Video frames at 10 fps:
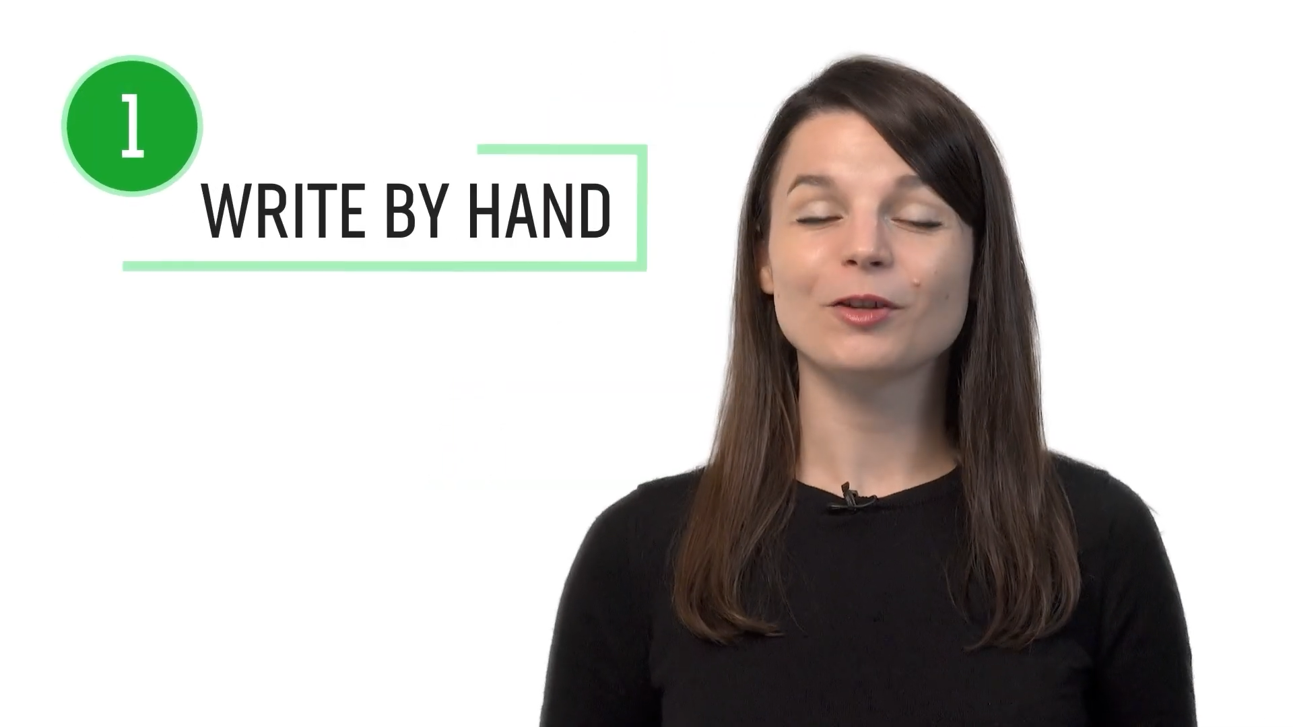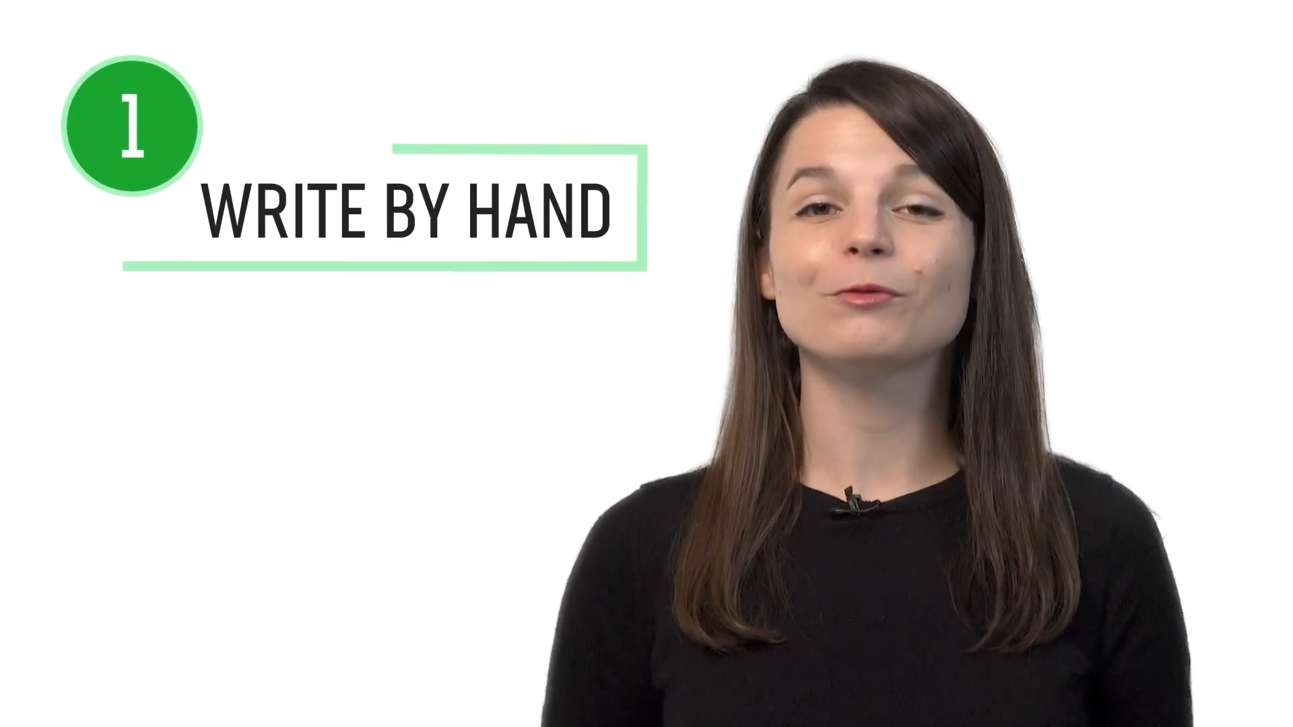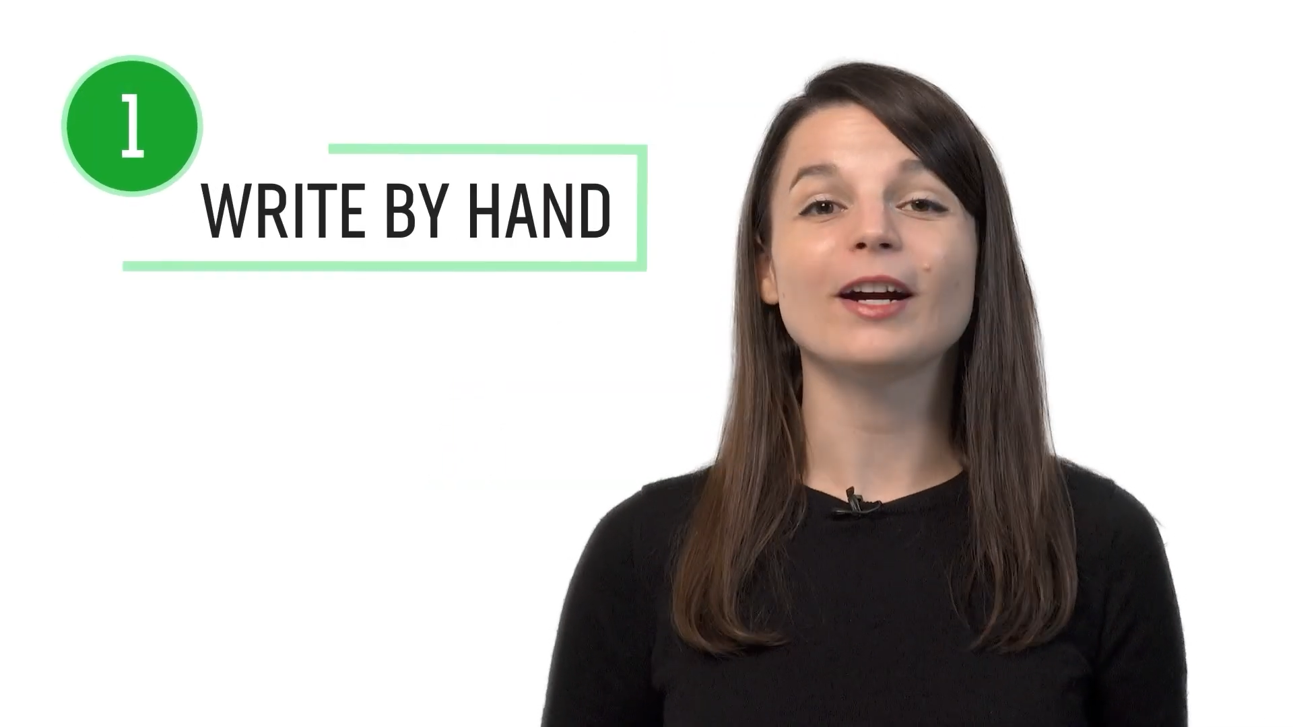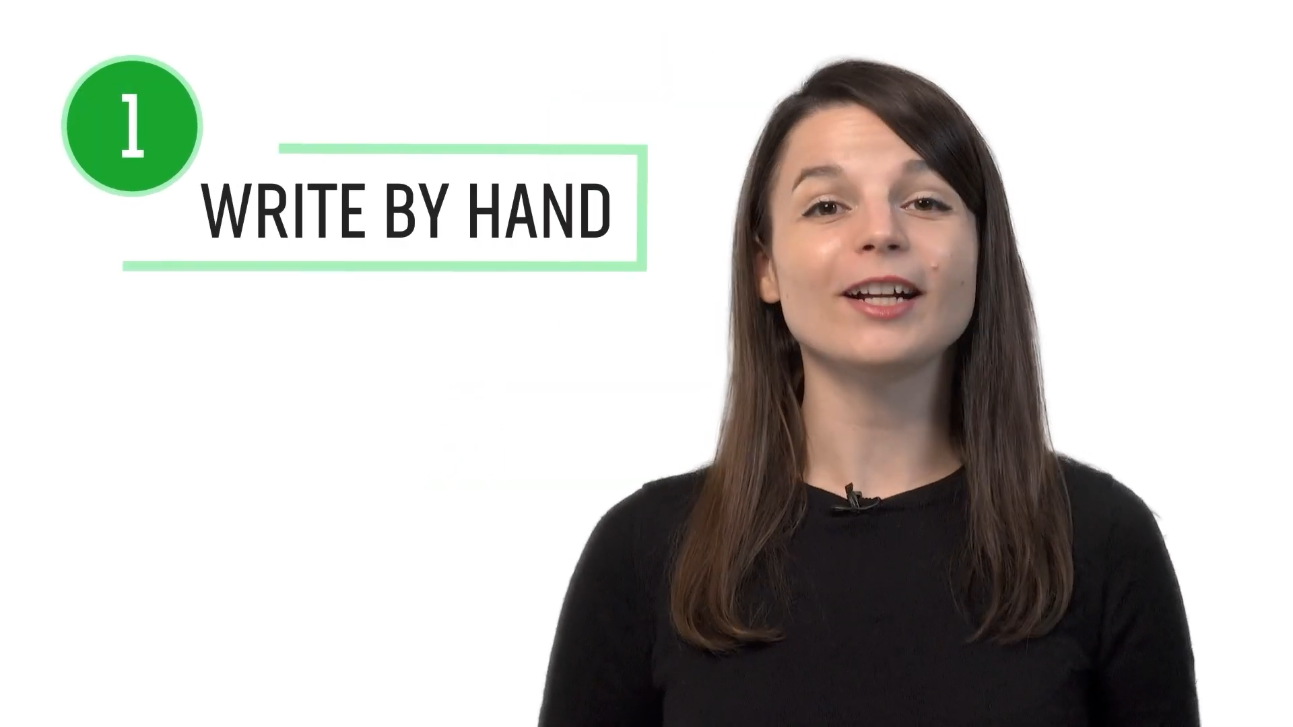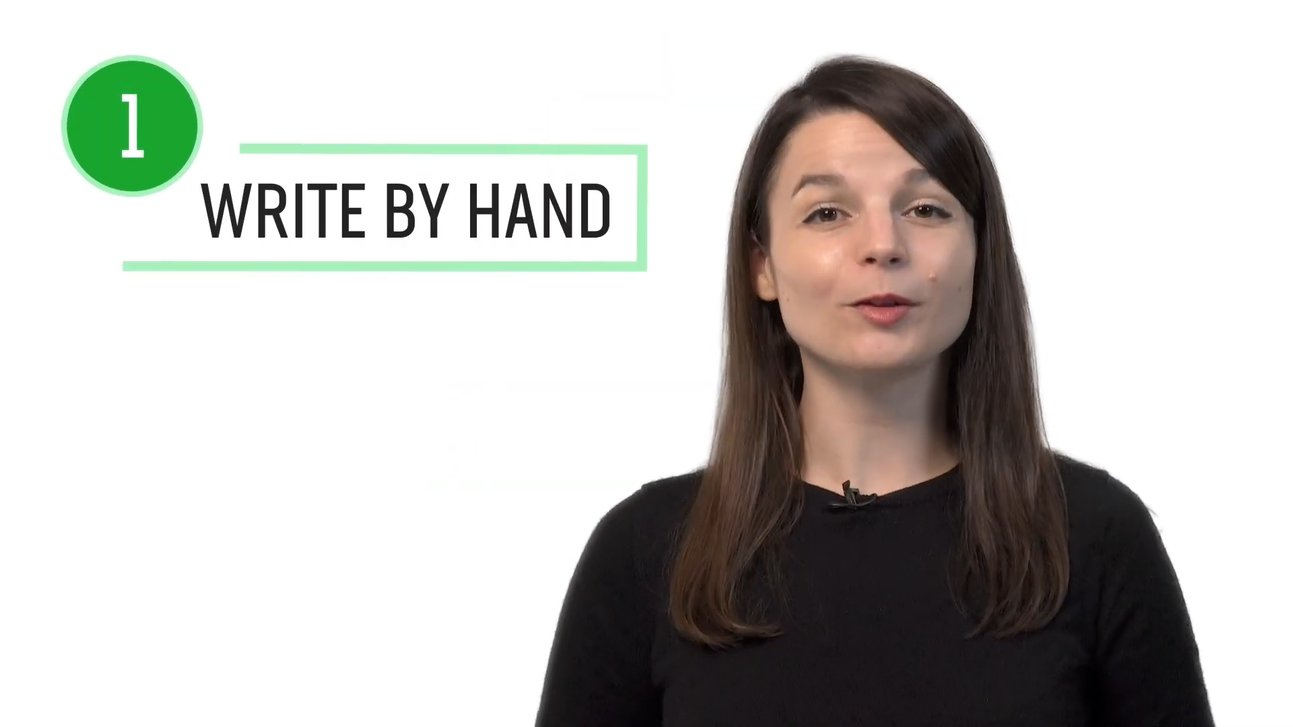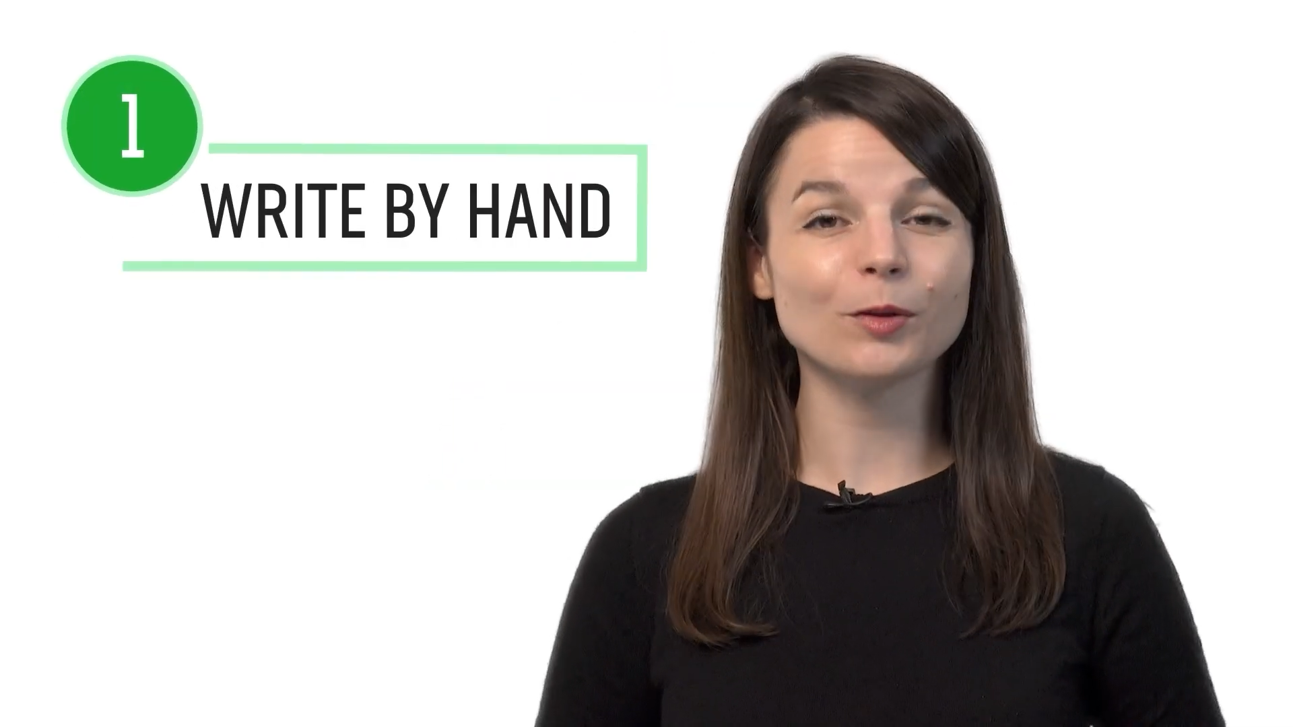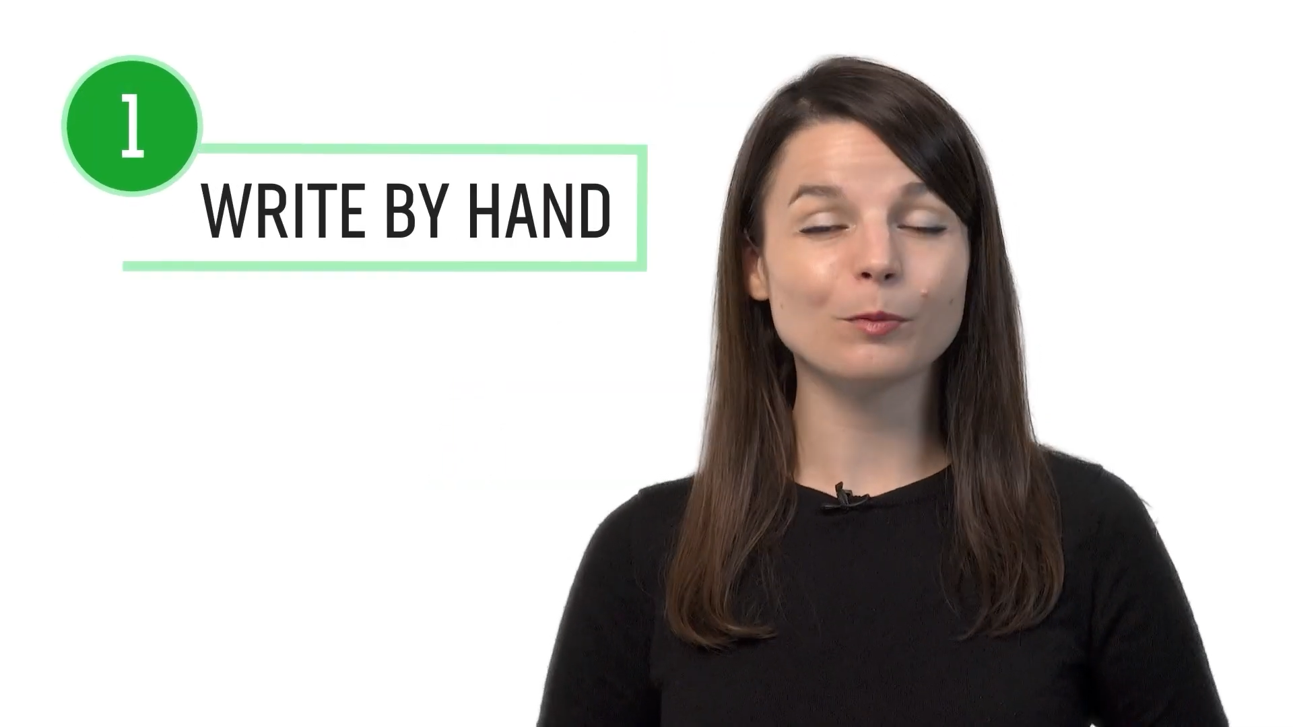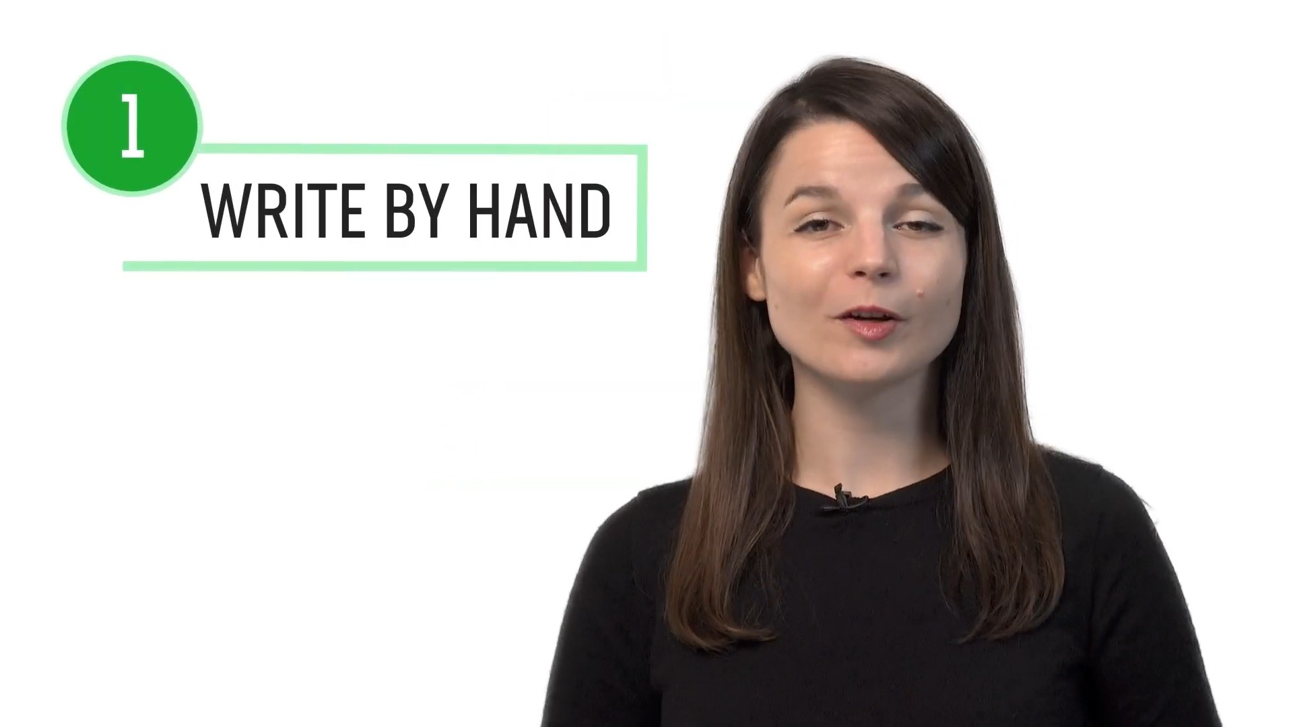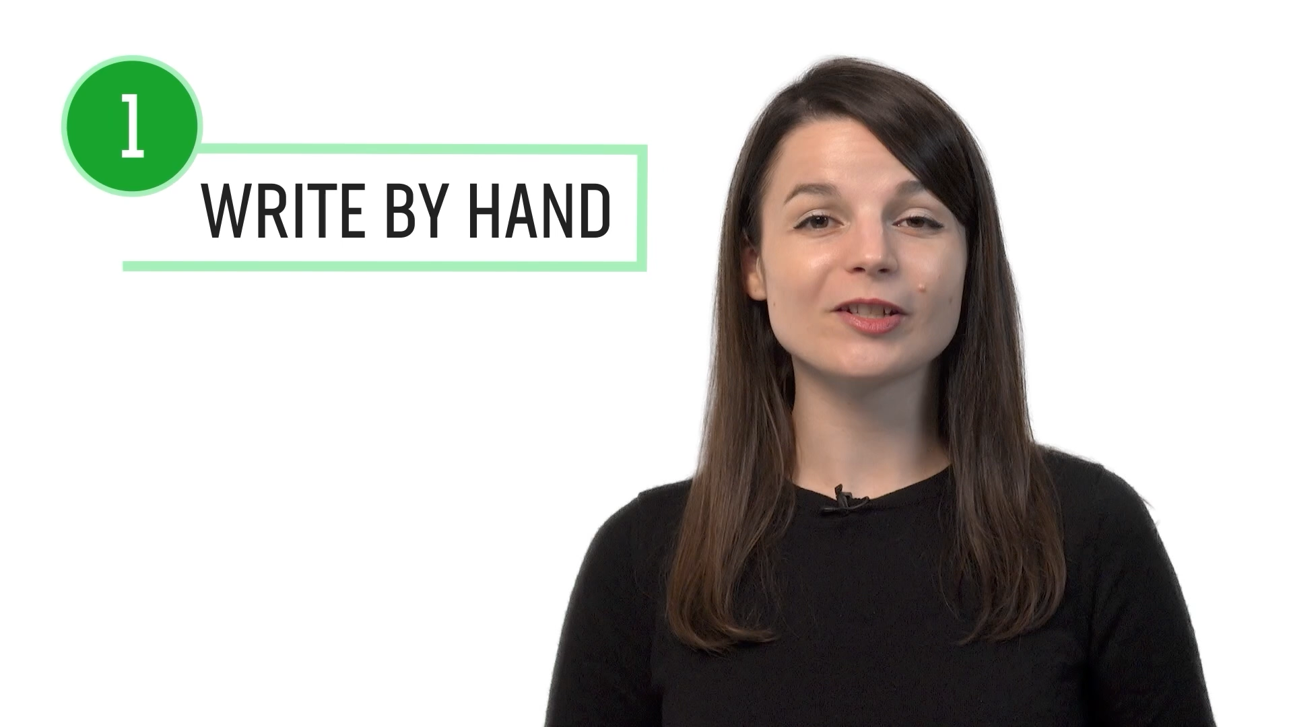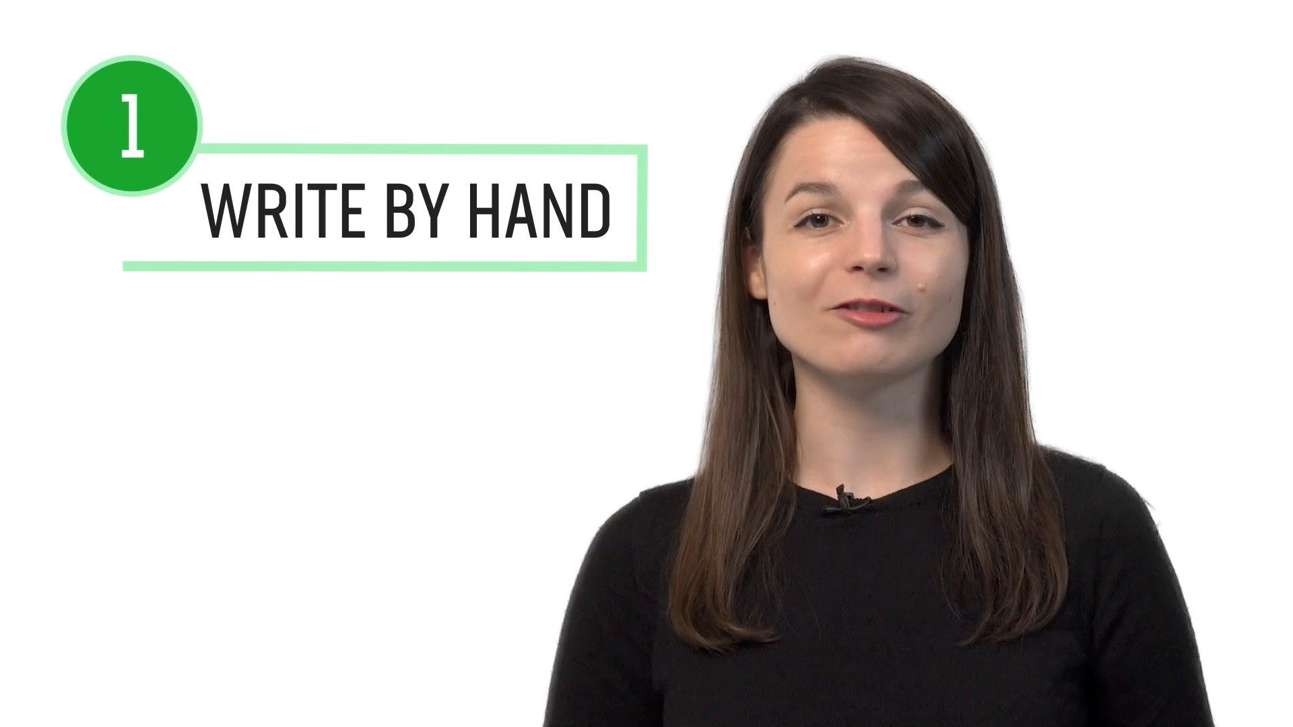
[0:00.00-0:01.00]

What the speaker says: write out the words